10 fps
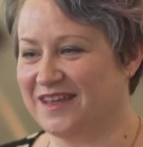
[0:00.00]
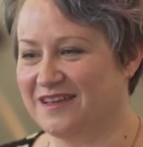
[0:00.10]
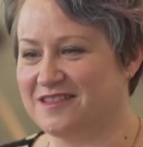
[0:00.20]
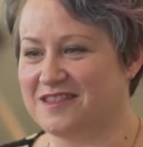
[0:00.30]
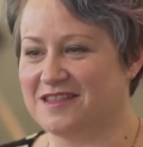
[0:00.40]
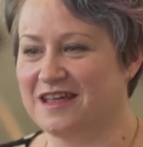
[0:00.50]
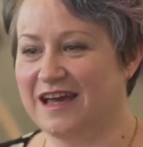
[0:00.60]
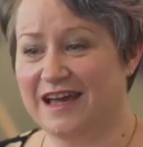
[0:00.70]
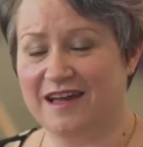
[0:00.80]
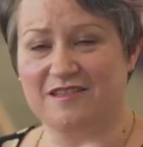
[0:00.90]
It's
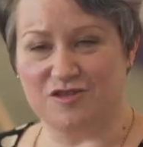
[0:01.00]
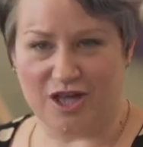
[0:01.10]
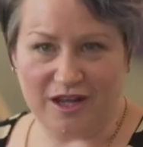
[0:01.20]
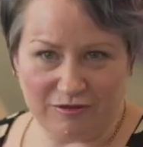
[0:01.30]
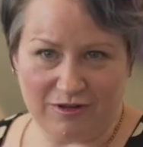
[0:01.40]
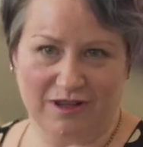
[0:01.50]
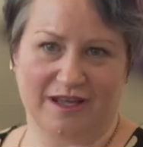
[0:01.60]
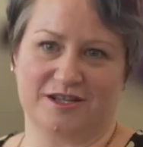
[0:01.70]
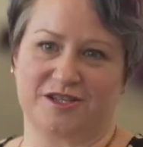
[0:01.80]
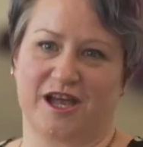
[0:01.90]
a general
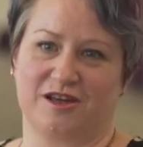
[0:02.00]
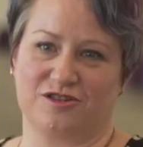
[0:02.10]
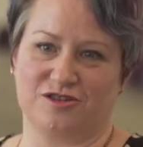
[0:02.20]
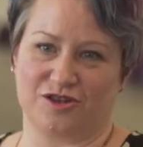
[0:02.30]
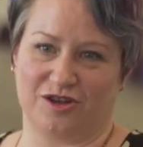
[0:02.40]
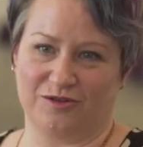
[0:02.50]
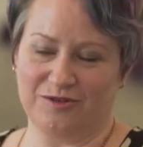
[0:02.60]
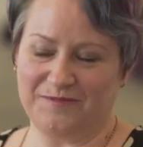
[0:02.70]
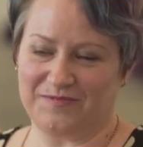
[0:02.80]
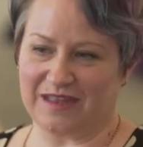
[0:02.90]
education
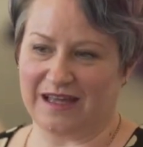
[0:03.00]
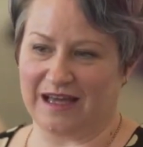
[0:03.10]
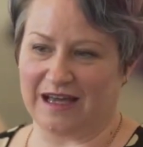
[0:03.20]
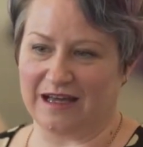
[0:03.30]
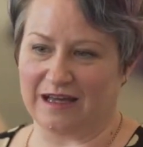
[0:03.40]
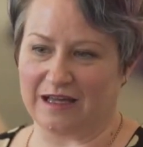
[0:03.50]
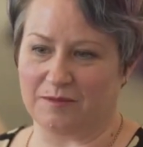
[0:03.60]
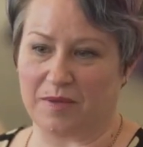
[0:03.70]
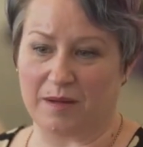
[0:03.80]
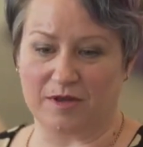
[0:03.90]
journal.
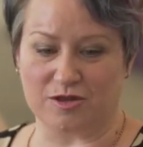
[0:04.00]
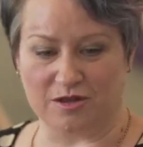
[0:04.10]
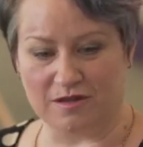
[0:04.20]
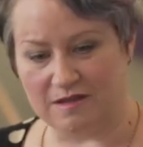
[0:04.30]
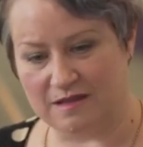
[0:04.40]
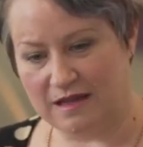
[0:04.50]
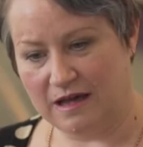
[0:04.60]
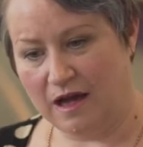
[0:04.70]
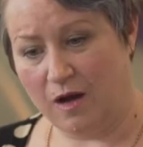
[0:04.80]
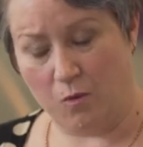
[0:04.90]
It publishes
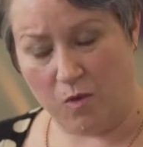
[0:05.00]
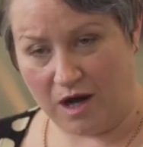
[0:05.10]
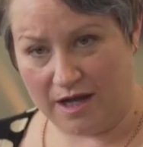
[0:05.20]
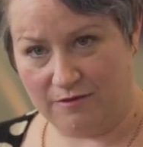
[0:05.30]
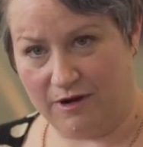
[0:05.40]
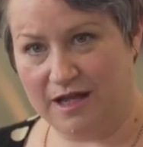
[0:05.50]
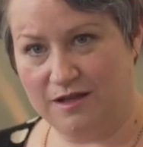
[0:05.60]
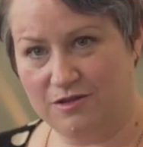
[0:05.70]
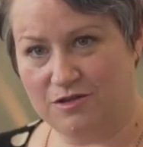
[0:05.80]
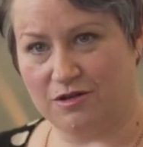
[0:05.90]
a wide
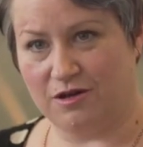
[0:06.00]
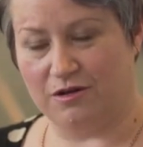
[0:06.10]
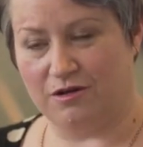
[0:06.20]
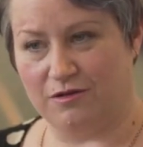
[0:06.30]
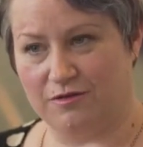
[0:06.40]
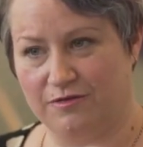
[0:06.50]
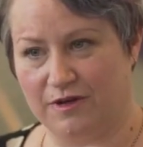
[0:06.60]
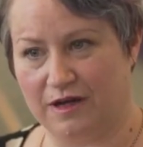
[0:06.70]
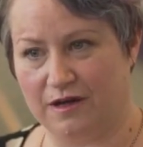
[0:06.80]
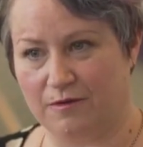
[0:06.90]
range of
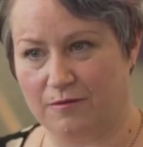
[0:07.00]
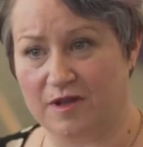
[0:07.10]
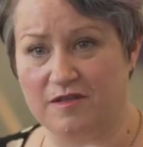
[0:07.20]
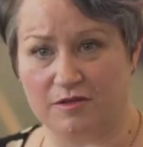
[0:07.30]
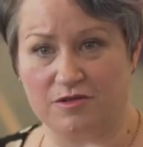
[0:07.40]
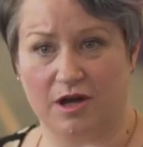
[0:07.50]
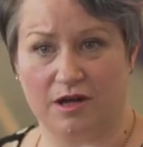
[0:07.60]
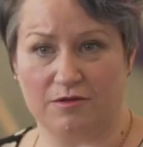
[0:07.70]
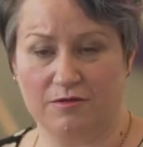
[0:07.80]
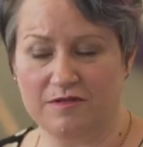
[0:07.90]
research
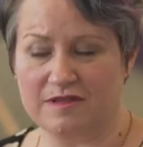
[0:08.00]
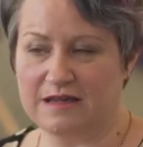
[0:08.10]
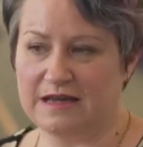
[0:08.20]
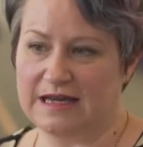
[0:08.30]
articles